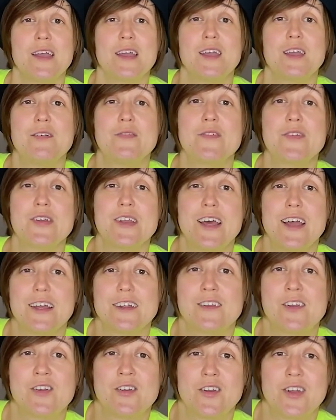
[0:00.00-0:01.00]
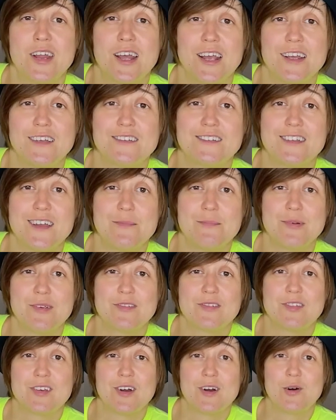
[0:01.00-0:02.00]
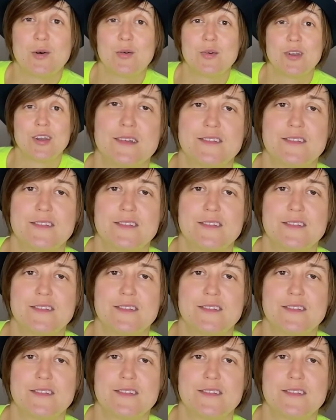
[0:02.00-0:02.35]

If you liked today's episode,